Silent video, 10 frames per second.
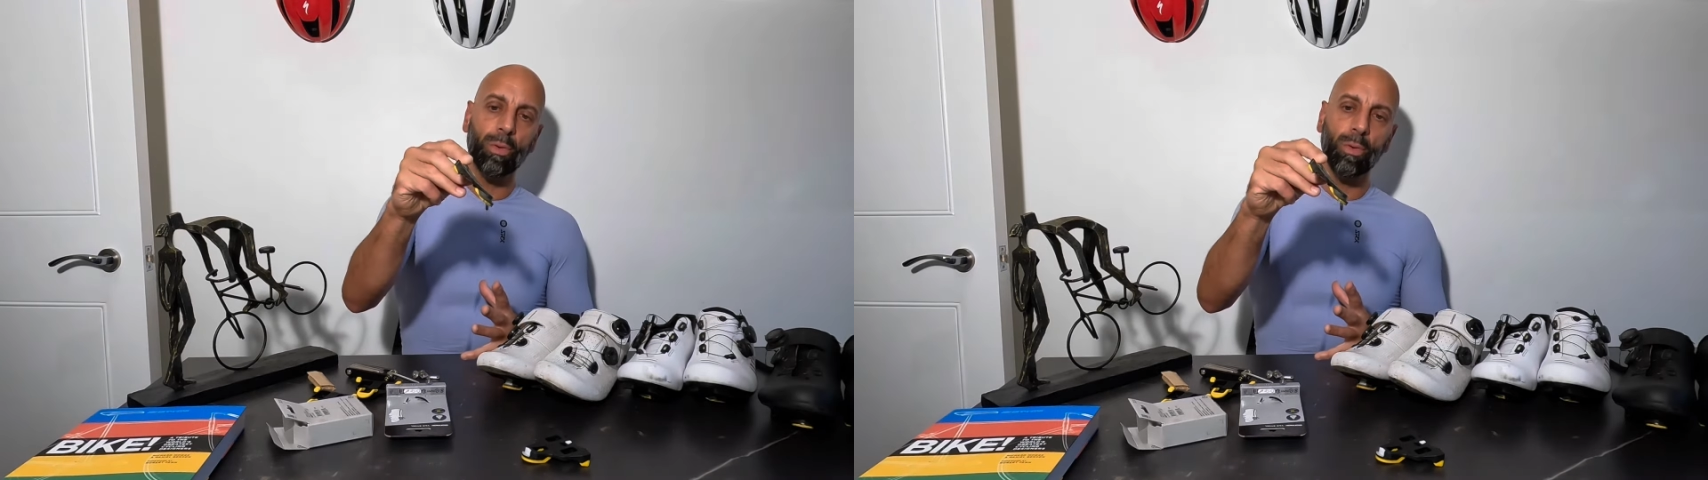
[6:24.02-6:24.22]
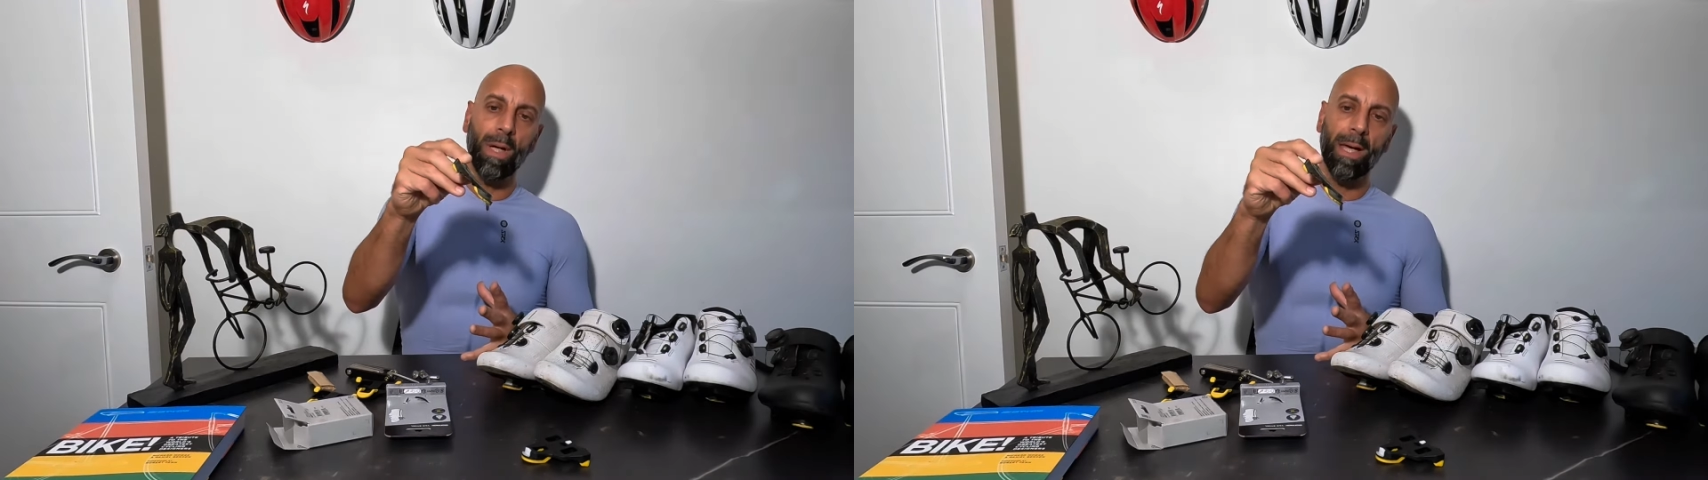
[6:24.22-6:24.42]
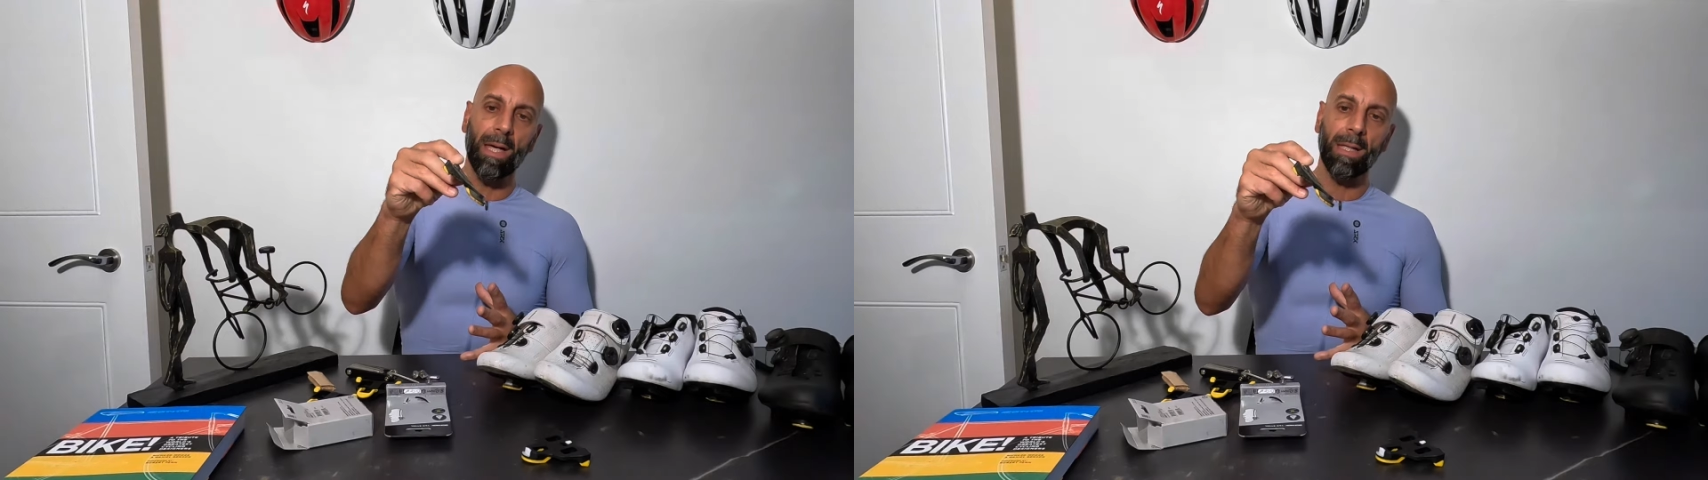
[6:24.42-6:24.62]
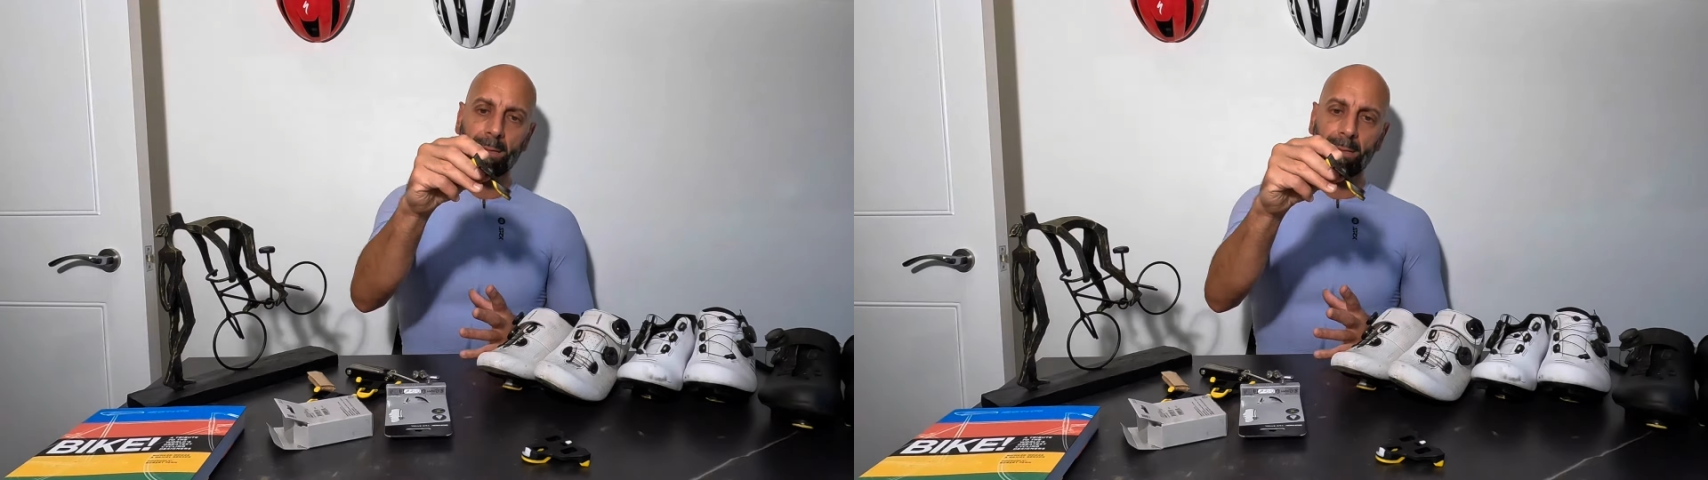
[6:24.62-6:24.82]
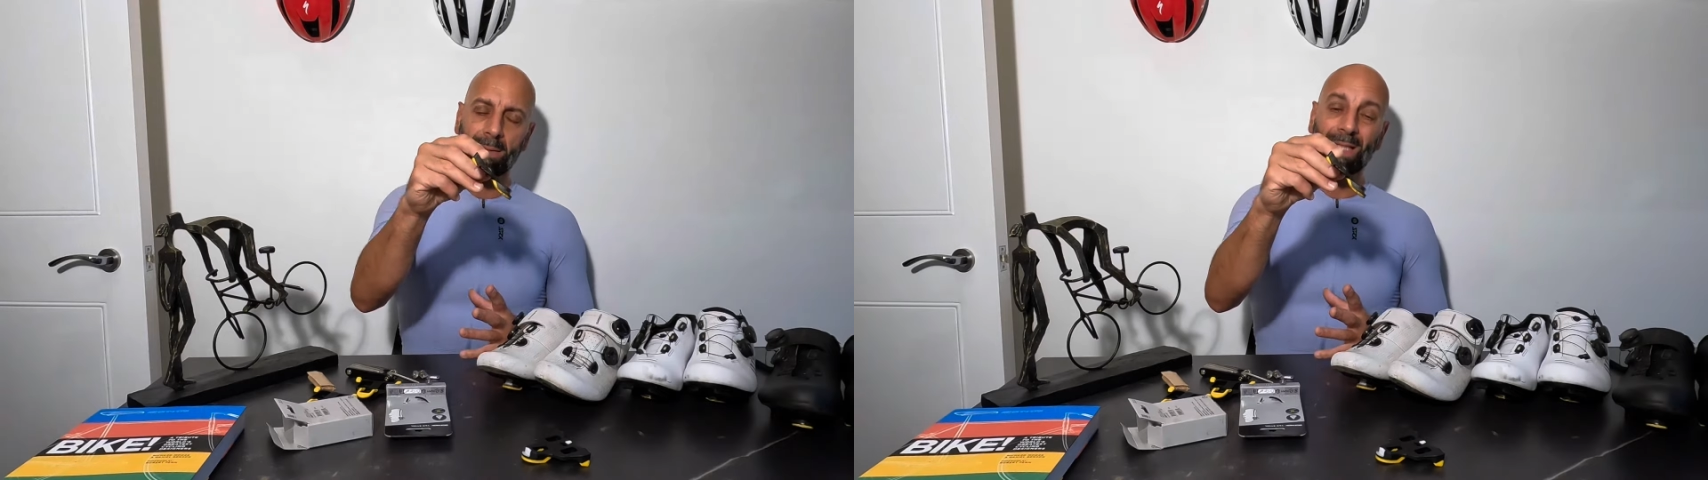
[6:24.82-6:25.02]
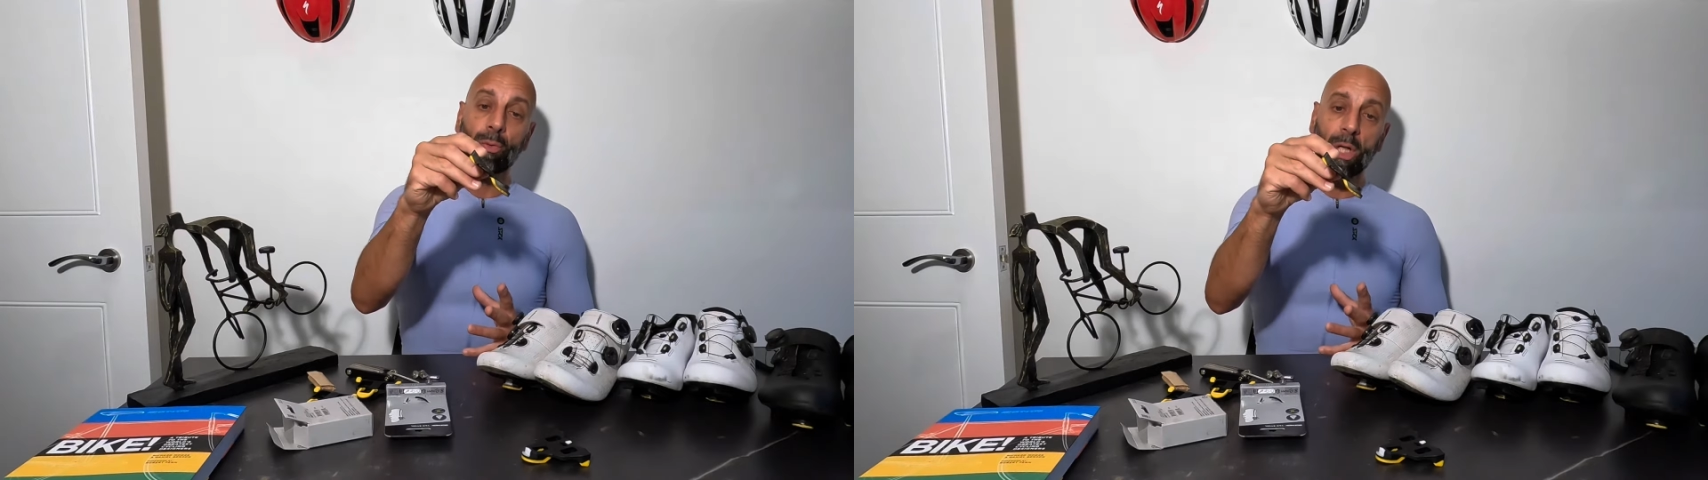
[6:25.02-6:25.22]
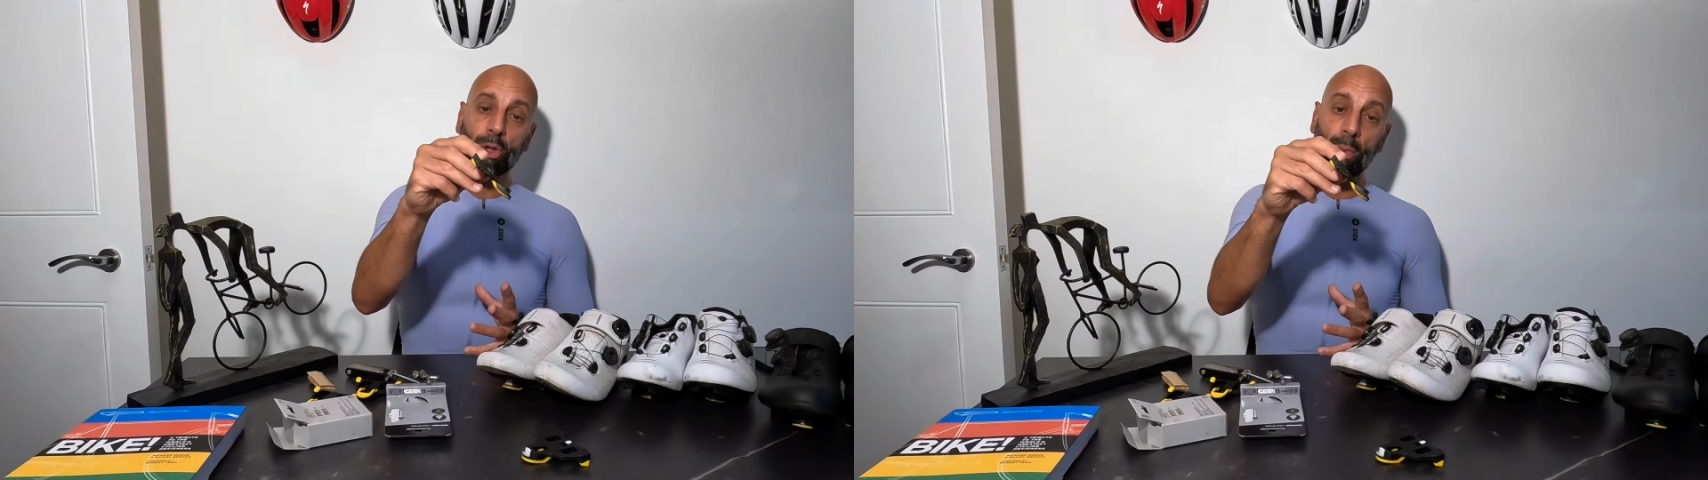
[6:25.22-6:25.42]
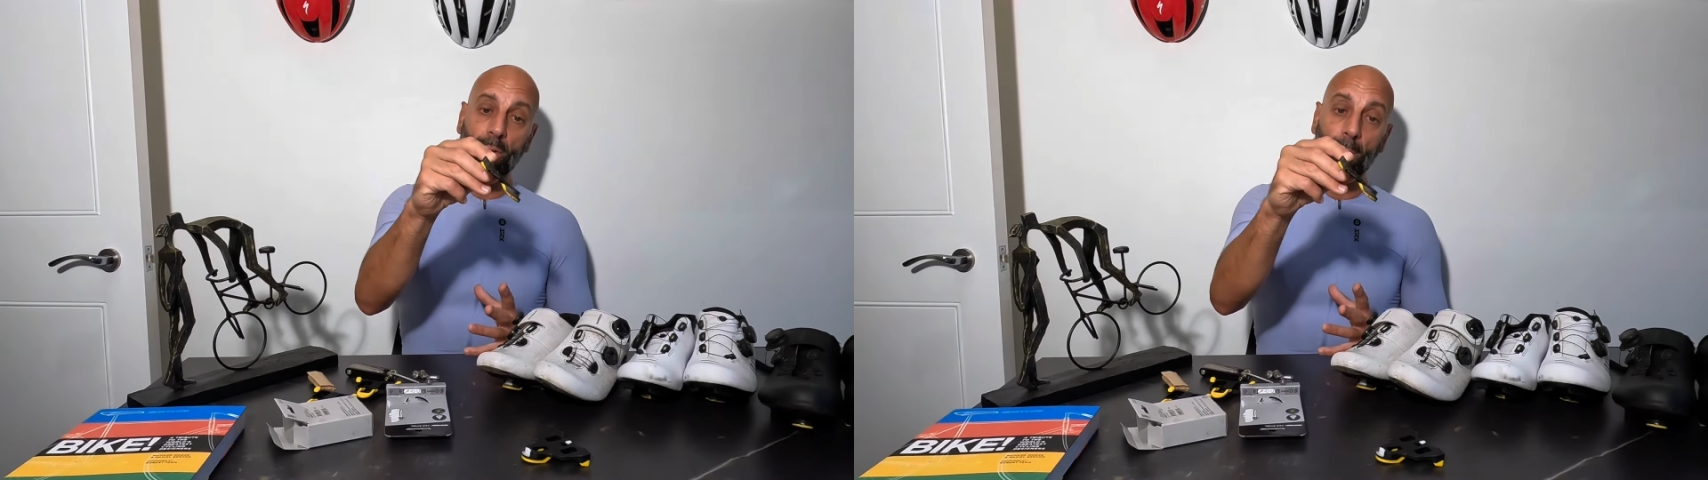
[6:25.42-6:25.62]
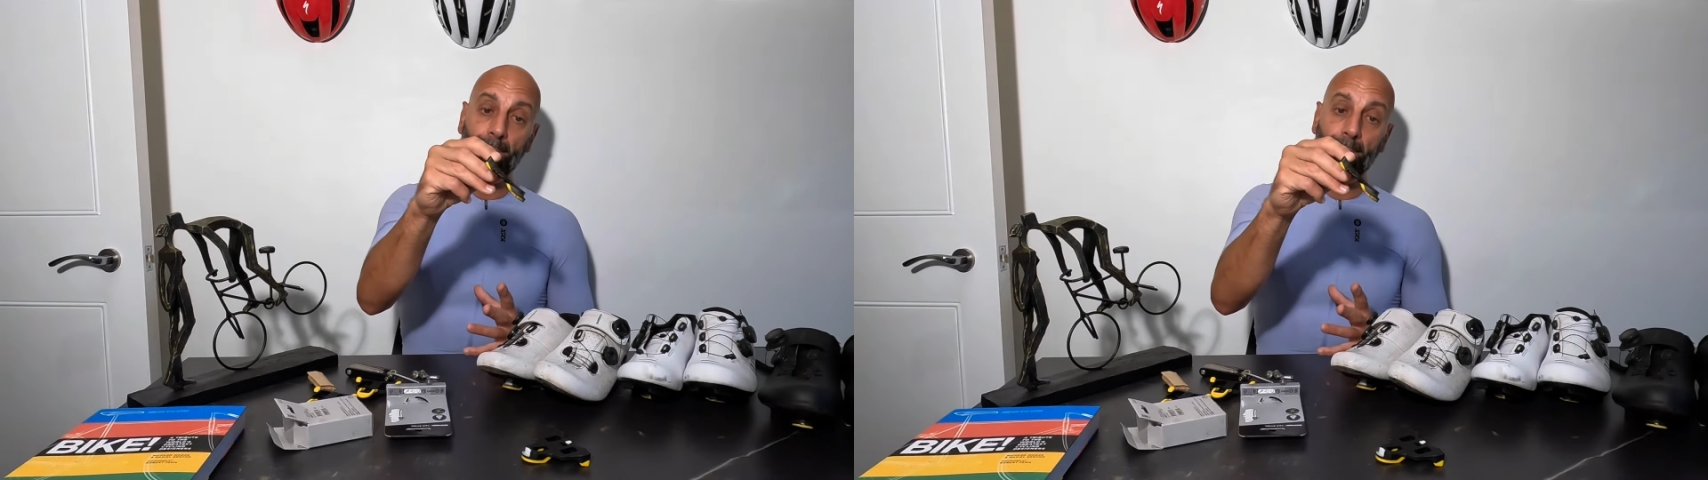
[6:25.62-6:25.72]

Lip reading: to a situation where you